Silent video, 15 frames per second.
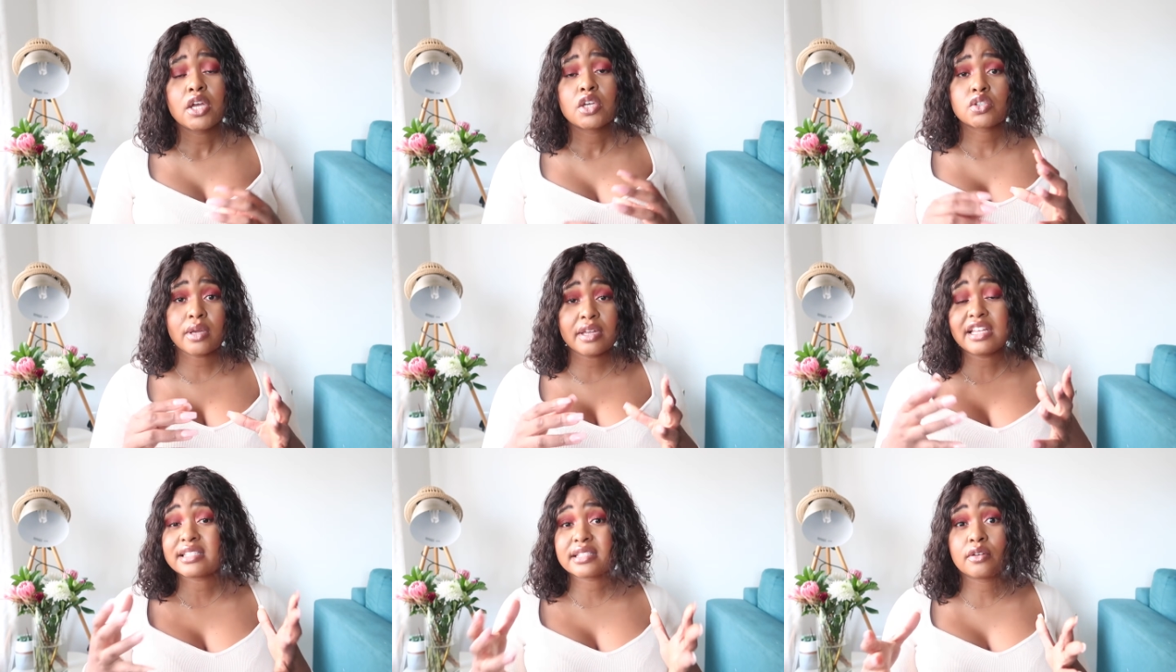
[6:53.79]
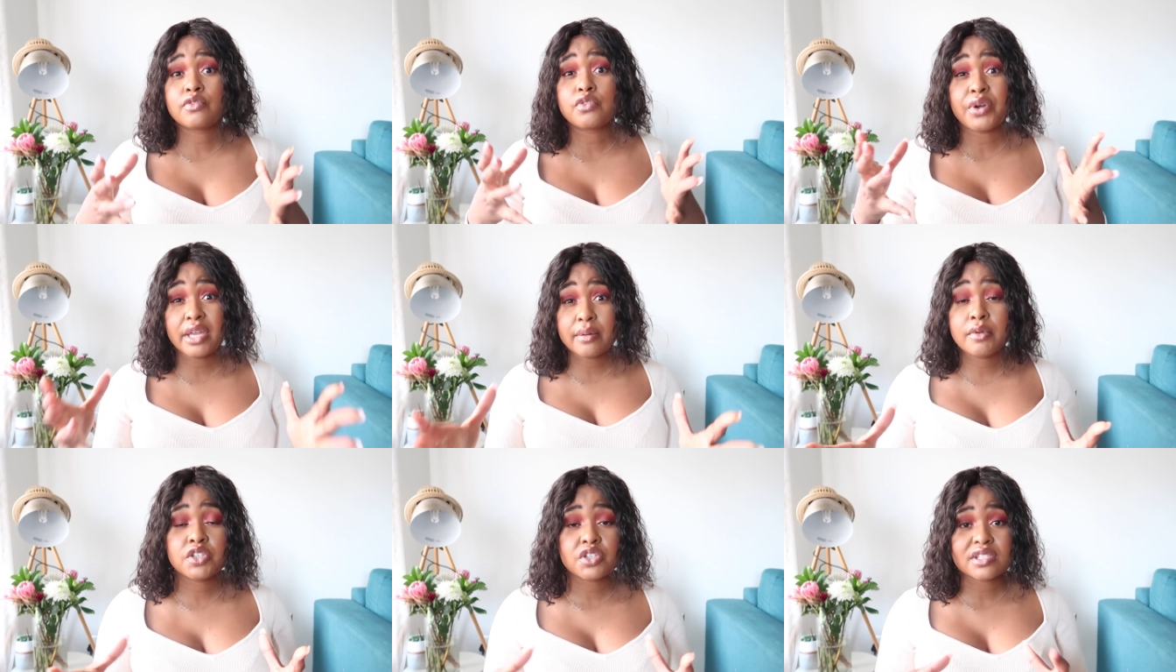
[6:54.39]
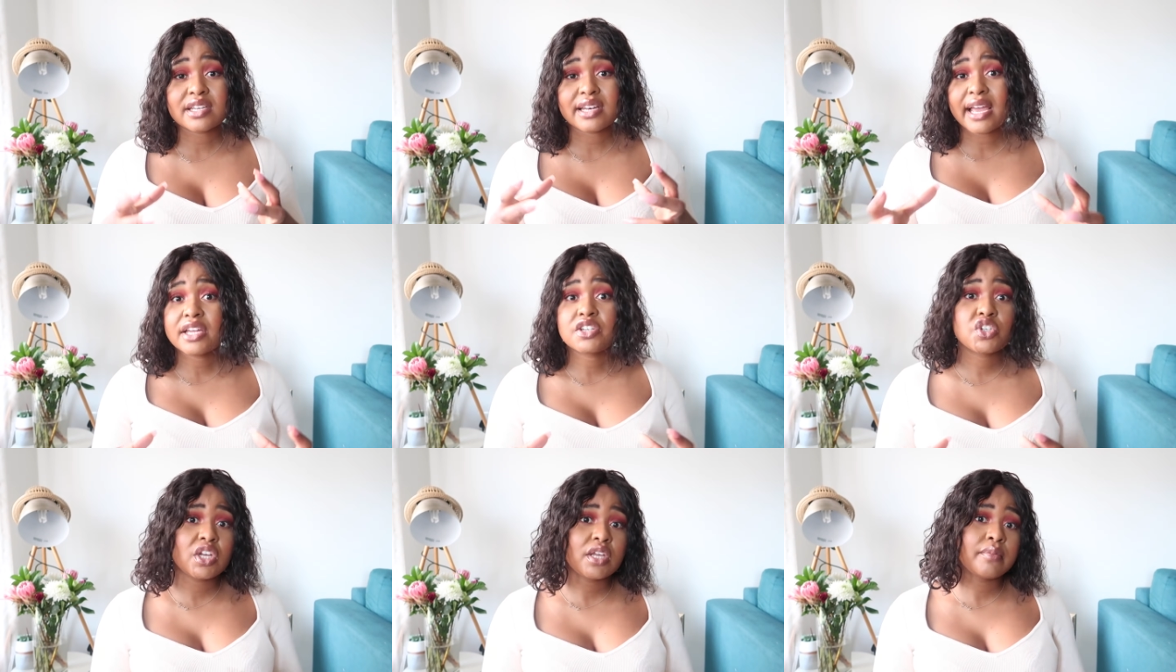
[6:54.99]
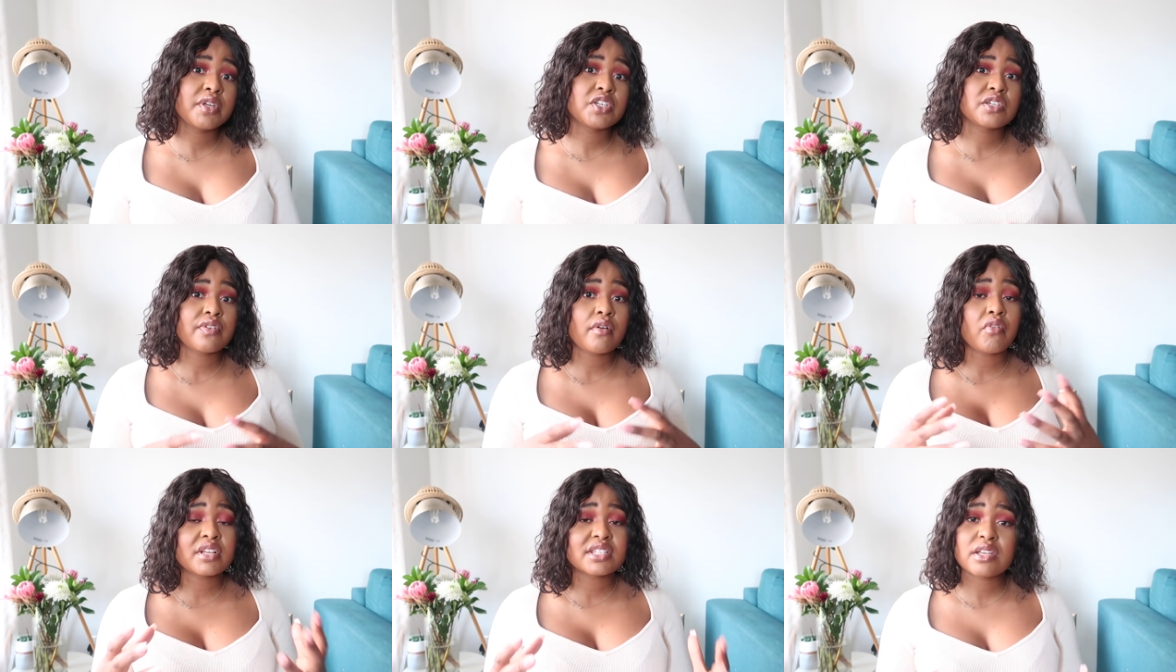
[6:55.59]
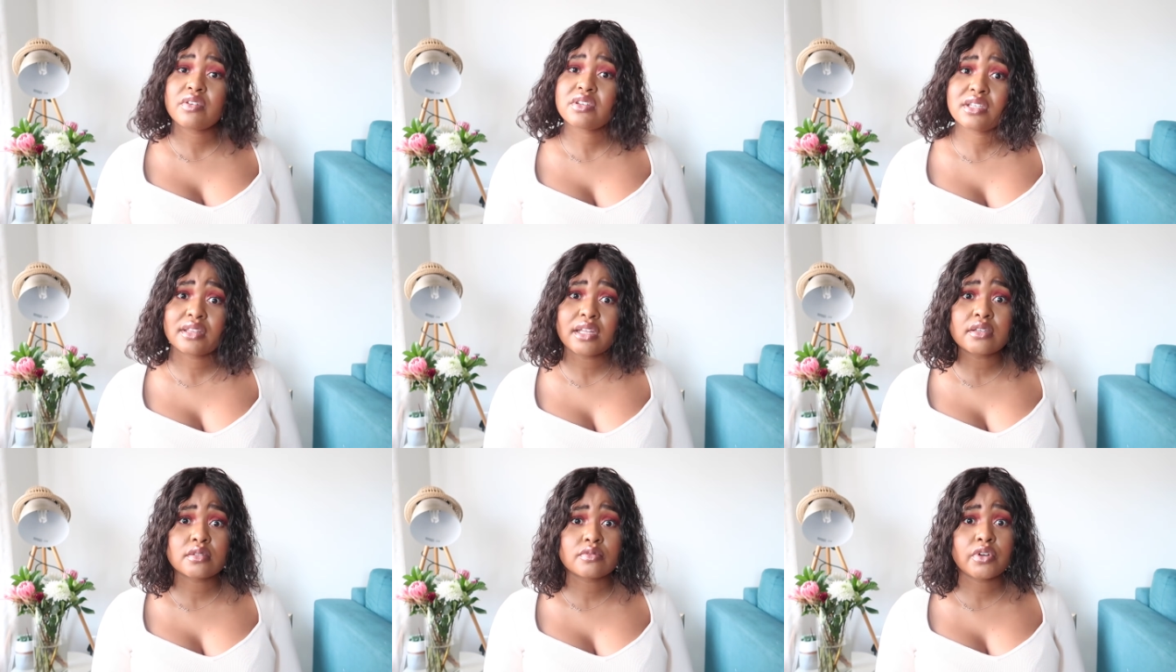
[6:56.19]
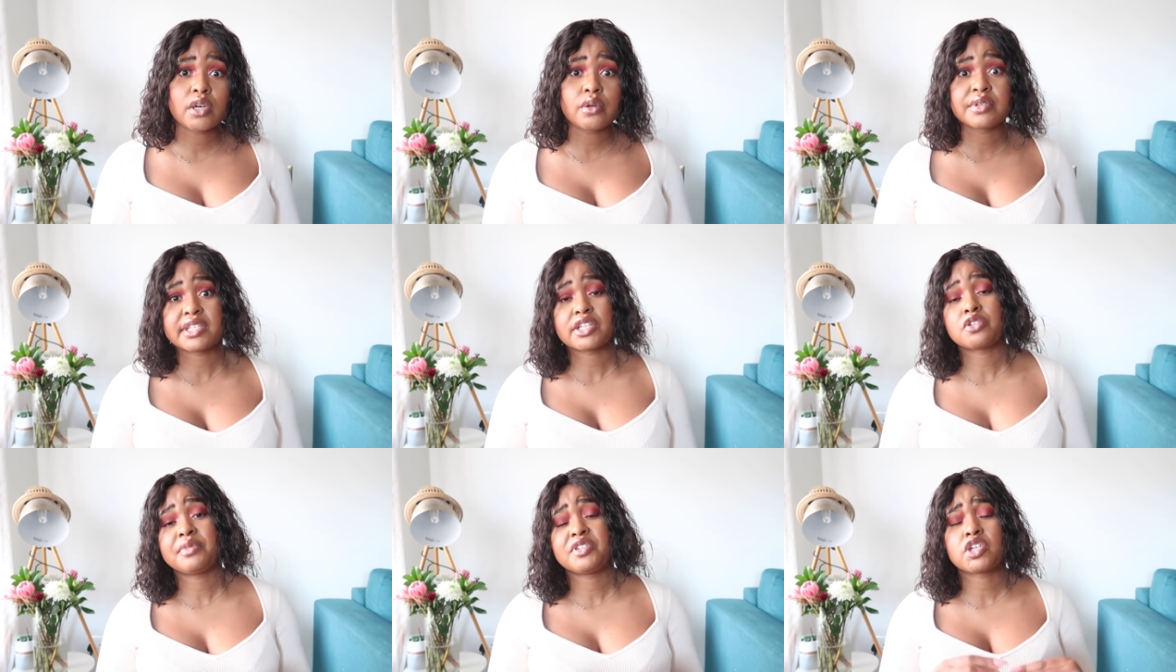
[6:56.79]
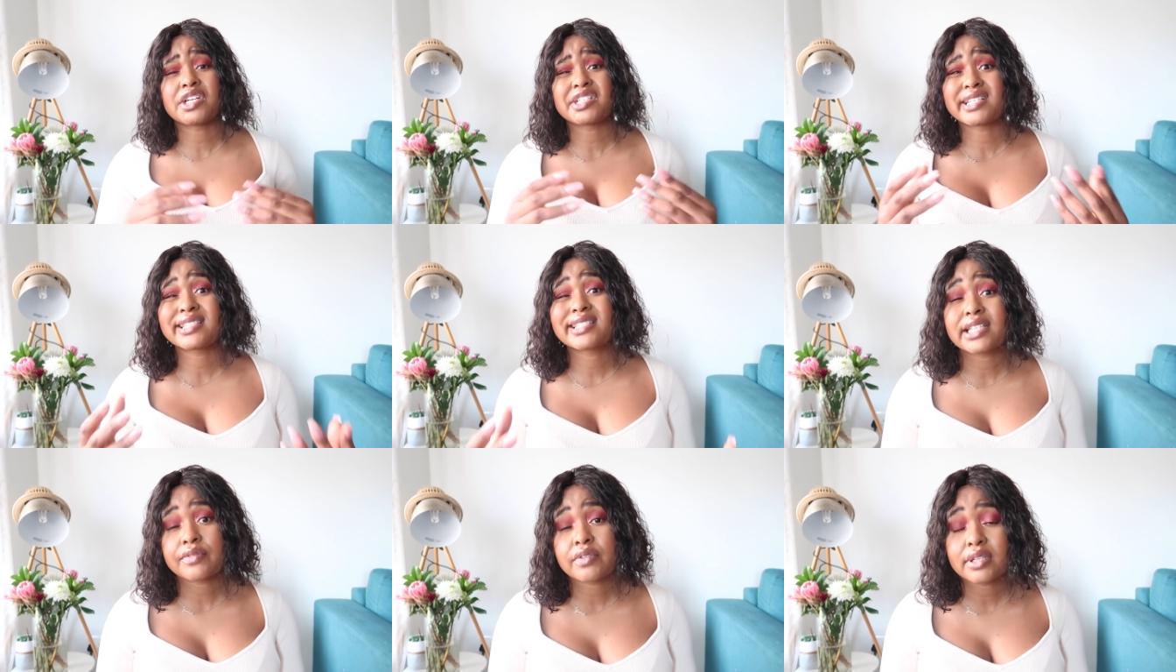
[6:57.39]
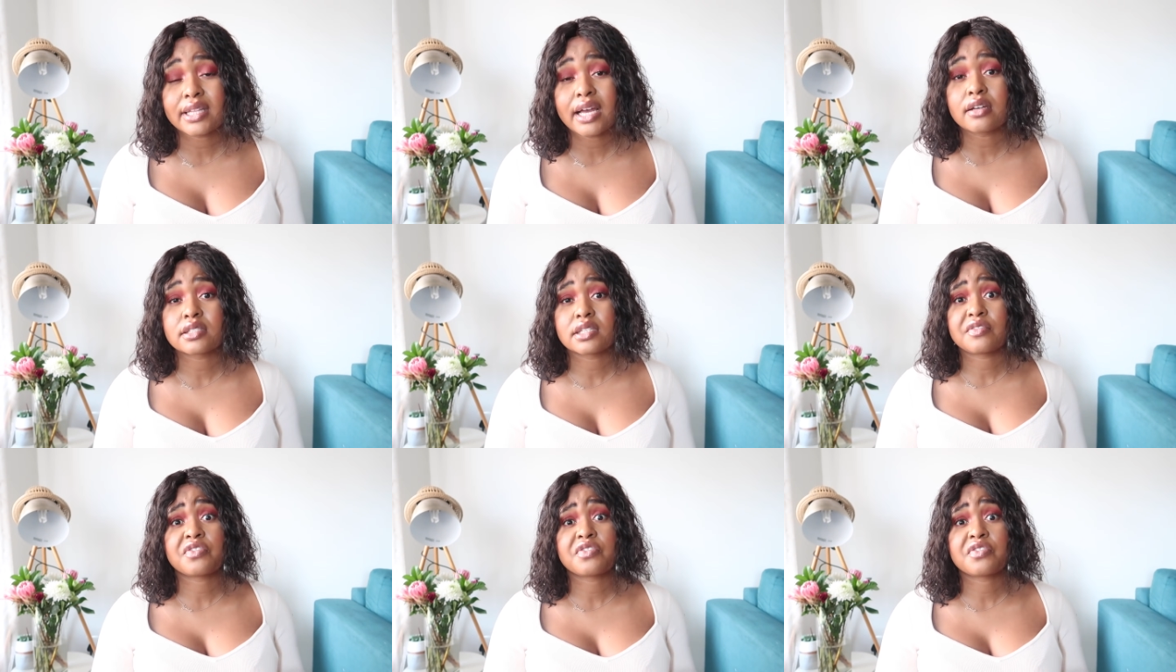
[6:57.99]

So as in for images, an I G image, if I've got seventy thousand followers, I should be charging seven thousand.